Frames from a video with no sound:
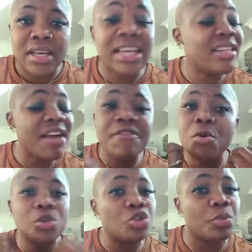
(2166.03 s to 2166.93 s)
He never
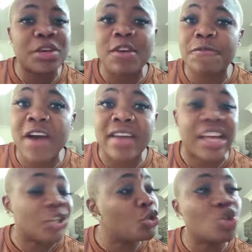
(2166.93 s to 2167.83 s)
want to be a
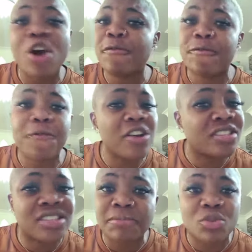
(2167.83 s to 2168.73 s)
father. You don't
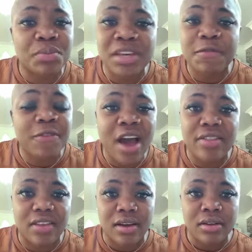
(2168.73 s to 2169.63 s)
force them to be a
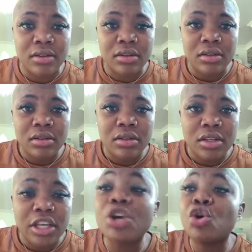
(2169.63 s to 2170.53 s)
father.
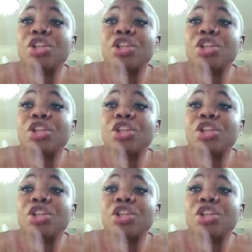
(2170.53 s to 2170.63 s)
He